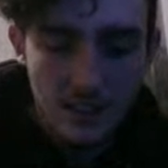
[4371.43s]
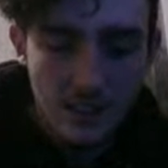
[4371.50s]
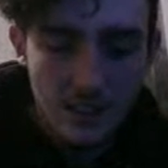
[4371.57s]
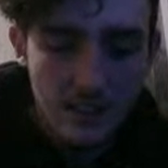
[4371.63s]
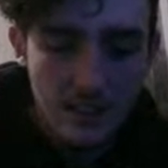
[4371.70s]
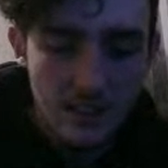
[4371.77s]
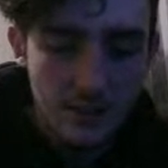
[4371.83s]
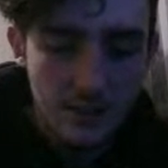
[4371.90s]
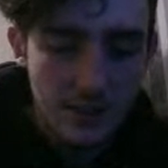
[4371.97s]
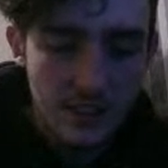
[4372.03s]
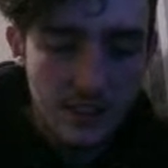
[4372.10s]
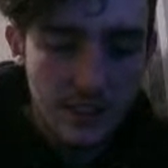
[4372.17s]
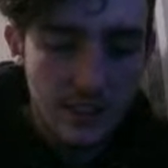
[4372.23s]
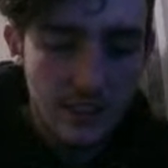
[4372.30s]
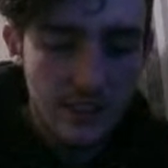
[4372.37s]
so we
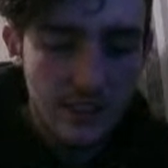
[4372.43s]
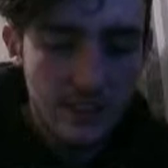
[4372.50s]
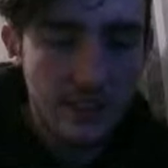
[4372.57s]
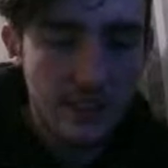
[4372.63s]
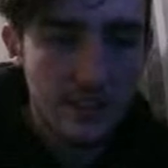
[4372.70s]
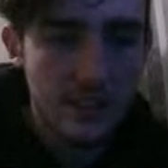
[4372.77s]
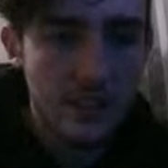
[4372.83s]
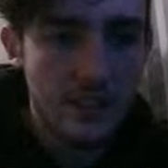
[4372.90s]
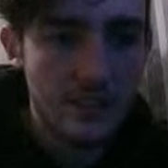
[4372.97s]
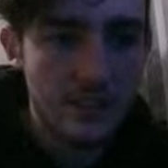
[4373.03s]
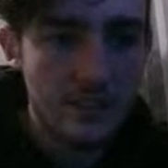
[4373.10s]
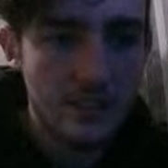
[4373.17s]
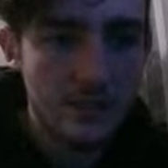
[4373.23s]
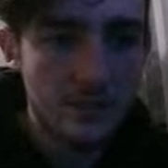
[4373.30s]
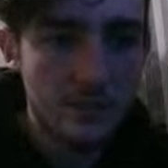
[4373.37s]
need that
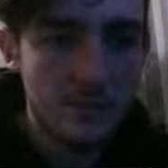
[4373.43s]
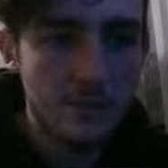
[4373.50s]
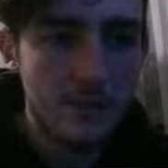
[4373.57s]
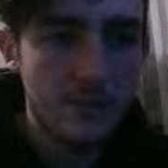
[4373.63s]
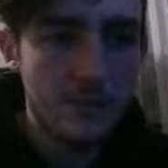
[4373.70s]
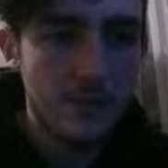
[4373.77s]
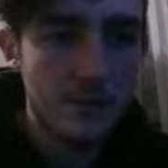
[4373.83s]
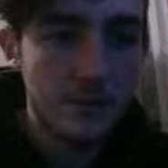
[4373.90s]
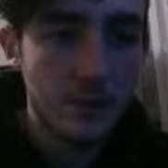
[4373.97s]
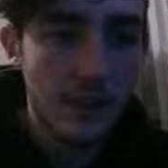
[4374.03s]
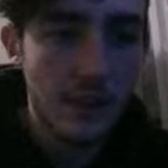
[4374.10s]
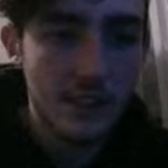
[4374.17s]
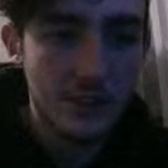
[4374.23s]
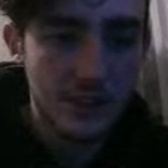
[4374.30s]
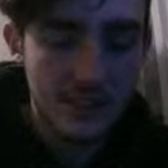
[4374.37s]
to, we'll
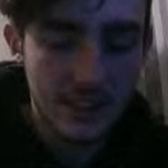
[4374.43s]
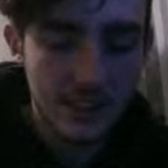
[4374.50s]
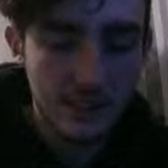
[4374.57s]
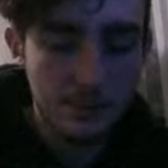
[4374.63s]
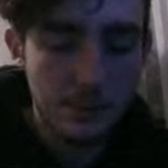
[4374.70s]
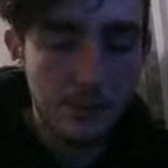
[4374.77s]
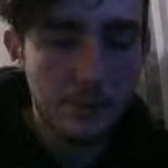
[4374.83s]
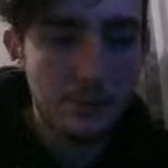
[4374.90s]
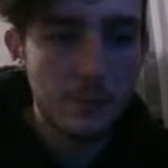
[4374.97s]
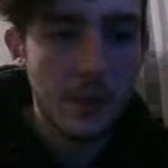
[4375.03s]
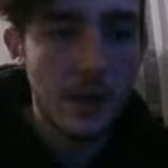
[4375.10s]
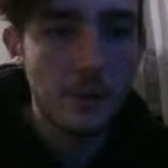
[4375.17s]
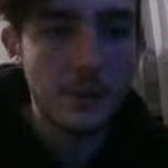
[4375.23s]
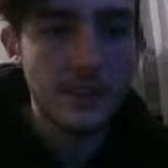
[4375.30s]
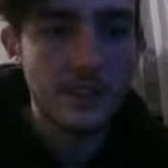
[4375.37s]
actually set it to
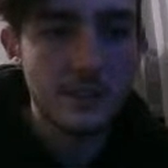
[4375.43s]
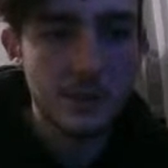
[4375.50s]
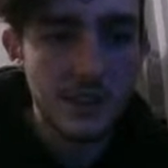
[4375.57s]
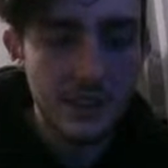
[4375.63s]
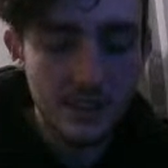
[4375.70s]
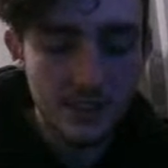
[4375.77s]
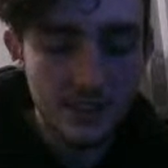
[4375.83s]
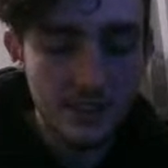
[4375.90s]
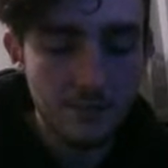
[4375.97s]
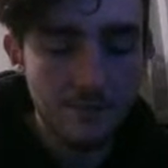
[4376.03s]
public so we can see it.